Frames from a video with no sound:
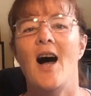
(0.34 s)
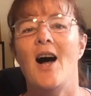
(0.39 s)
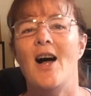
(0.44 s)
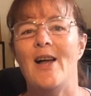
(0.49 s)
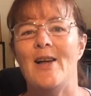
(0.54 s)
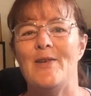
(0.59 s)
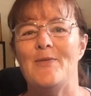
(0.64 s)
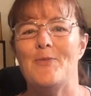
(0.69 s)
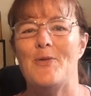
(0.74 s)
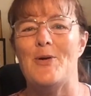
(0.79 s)
Hi
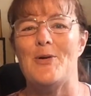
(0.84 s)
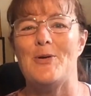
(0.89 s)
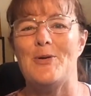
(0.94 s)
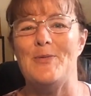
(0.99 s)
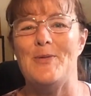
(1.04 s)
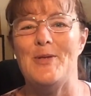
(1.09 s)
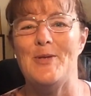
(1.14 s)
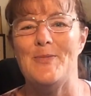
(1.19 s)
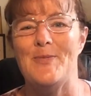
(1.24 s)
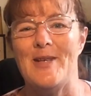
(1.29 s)
and
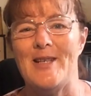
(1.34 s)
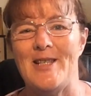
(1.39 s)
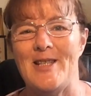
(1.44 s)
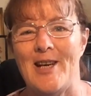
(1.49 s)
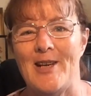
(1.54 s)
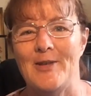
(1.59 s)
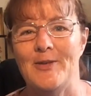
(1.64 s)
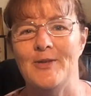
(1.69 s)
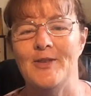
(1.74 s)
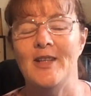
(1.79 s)
welcome to my
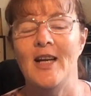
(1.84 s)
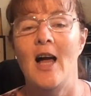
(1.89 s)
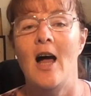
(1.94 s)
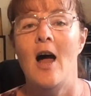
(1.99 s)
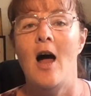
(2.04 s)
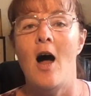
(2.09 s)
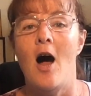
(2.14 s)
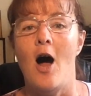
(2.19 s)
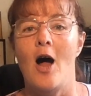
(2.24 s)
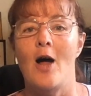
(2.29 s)
channel.
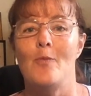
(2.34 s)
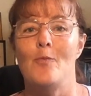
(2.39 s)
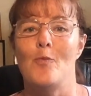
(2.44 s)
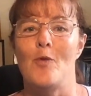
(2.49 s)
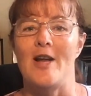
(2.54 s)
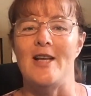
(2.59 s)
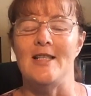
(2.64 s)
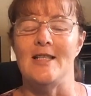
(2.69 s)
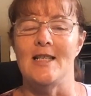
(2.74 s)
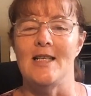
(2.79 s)
I'm
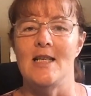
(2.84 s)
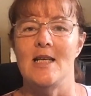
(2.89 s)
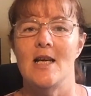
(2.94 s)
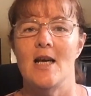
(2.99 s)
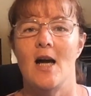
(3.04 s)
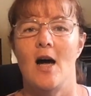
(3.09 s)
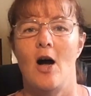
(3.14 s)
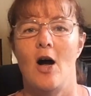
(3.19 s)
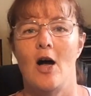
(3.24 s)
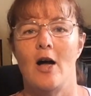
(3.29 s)
Wendy.
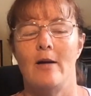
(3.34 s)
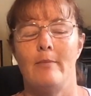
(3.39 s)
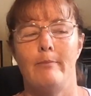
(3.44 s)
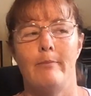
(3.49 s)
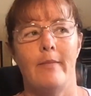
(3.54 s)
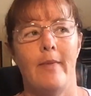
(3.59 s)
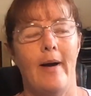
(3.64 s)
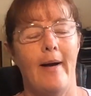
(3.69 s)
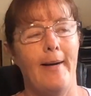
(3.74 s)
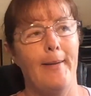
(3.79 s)

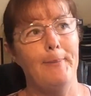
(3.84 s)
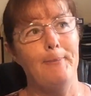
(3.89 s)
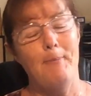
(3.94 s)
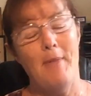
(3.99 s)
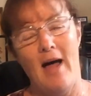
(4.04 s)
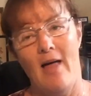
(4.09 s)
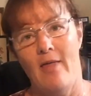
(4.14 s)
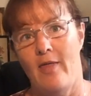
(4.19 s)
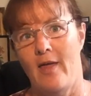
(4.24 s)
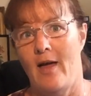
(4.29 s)
I'm a
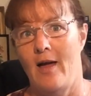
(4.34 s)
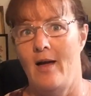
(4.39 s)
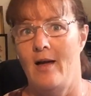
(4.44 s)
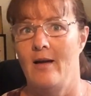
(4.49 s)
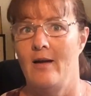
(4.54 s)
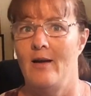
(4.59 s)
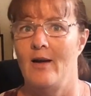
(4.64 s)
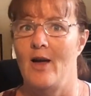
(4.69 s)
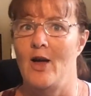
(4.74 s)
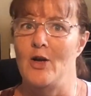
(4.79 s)
mother,
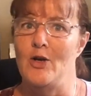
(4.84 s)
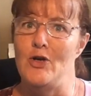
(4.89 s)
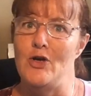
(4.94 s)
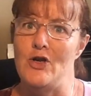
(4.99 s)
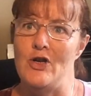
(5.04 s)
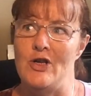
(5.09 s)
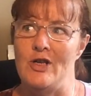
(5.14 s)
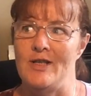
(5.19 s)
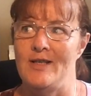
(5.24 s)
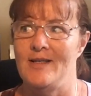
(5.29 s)
a
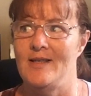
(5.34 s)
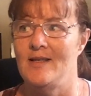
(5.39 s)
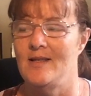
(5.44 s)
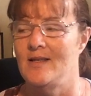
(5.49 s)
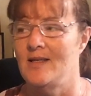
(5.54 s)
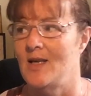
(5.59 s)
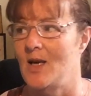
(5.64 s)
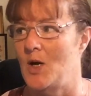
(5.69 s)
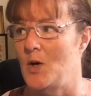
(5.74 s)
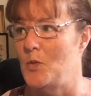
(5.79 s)

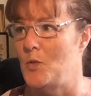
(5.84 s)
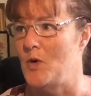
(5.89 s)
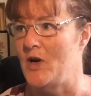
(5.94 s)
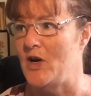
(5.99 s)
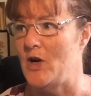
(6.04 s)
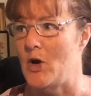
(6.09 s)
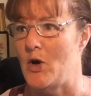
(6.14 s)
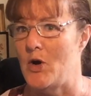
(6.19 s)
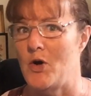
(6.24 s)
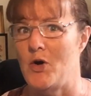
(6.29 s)
nurse, a
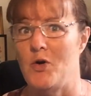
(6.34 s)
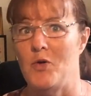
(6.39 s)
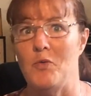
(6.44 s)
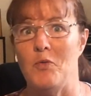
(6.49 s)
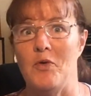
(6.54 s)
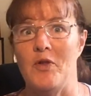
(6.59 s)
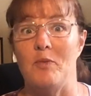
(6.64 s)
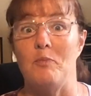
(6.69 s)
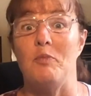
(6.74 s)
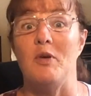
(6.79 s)
widow
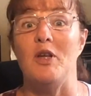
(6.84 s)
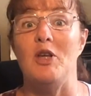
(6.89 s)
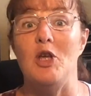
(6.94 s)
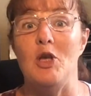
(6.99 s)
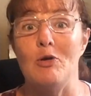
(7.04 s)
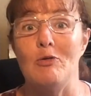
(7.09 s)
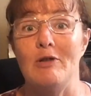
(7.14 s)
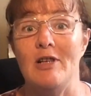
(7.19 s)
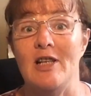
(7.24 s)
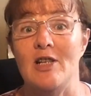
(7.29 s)
with a
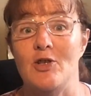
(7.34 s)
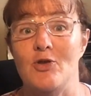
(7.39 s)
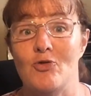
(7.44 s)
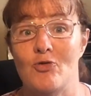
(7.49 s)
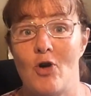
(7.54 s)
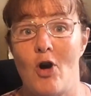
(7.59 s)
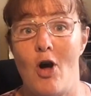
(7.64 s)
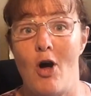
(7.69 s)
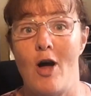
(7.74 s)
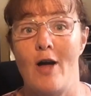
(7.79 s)
peculiar
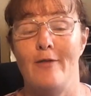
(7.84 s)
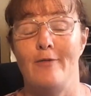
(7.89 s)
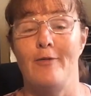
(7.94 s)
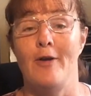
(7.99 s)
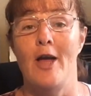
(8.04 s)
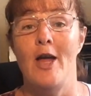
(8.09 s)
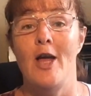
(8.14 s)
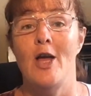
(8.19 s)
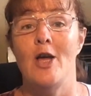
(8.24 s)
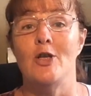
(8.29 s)
drive
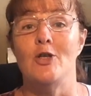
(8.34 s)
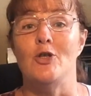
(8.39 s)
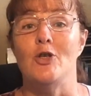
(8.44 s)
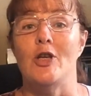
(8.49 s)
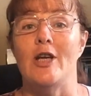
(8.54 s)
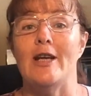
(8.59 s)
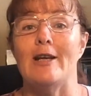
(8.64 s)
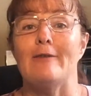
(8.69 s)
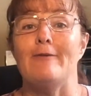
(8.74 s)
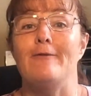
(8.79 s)
to
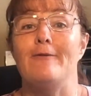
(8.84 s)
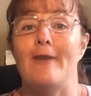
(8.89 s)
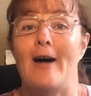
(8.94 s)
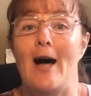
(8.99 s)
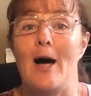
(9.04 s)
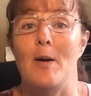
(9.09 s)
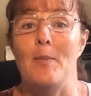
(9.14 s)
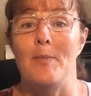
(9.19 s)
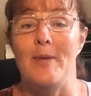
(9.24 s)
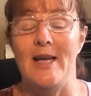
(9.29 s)
get a
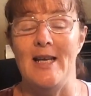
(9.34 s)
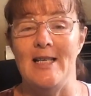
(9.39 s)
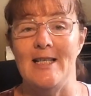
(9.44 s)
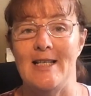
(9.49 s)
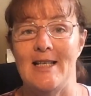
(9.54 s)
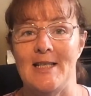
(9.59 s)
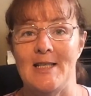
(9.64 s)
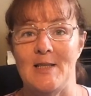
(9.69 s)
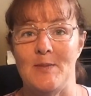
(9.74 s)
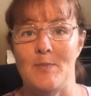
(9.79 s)
farm in
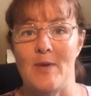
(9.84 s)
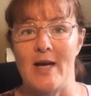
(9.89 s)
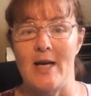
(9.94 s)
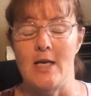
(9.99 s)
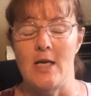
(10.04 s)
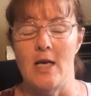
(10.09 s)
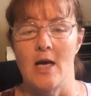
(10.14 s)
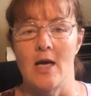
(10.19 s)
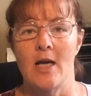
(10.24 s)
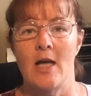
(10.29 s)

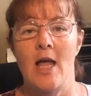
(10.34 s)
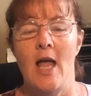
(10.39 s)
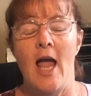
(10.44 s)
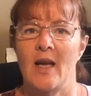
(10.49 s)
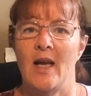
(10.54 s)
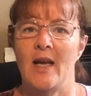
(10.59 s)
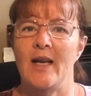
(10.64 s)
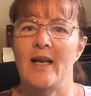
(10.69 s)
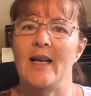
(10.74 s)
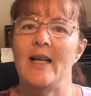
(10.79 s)
Tasmania
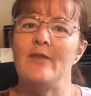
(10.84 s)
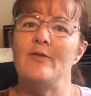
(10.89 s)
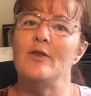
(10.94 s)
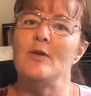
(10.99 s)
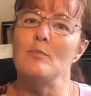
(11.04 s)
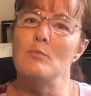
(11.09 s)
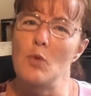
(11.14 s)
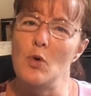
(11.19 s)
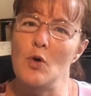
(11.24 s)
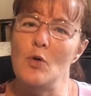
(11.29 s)
and an
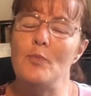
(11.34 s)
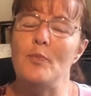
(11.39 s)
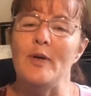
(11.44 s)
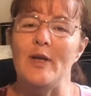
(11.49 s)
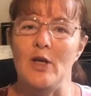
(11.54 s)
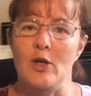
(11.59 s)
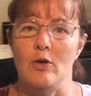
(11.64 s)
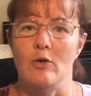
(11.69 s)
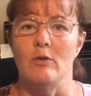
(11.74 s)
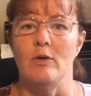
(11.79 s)
even more
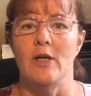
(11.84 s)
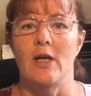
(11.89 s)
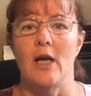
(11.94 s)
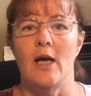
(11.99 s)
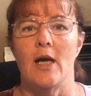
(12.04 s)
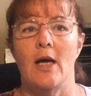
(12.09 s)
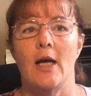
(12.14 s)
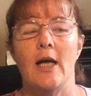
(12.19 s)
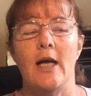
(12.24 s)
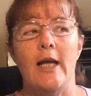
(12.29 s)

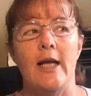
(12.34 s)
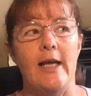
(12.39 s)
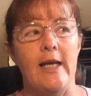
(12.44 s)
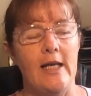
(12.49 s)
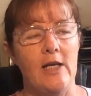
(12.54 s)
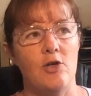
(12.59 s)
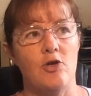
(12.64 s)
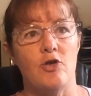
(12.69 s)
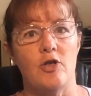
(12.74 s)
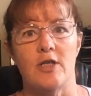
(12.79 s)
peculiar
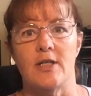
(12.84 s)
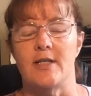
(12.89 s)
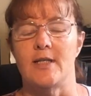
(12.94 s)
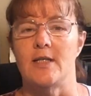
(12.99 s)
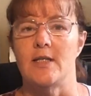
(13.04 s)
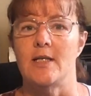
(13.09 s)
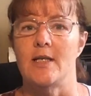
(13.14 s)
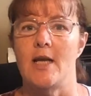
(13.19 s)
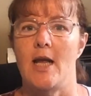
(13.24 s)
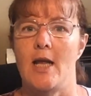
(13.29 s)

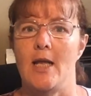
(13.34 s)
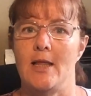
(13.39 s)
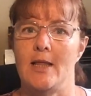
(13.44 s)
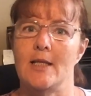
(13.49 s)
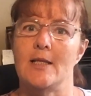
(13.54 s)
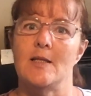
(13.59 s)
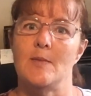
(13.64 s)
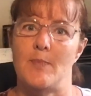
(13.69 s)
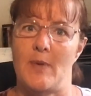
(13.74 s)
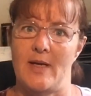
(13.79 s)
interest in
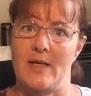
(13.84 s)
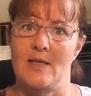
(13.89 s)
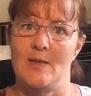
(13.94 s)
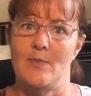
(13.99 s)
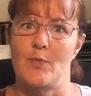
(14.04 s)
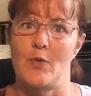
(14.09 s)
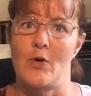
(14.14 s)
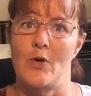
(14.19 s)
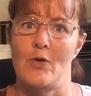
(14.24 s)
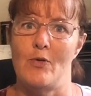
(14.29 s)
the space
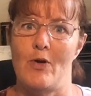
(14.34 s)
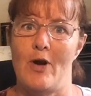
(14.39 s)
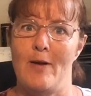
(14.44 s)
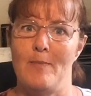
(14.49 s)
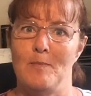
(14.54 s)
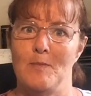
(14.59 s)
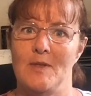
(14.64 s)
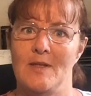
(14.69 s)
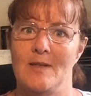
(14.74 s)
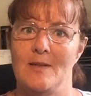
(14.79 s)

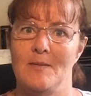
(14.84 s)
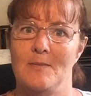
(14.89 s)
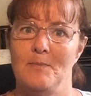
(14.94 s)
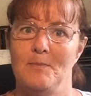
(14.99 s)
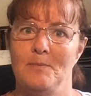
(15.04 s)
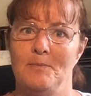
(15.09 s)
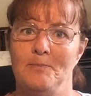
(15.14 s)
programs.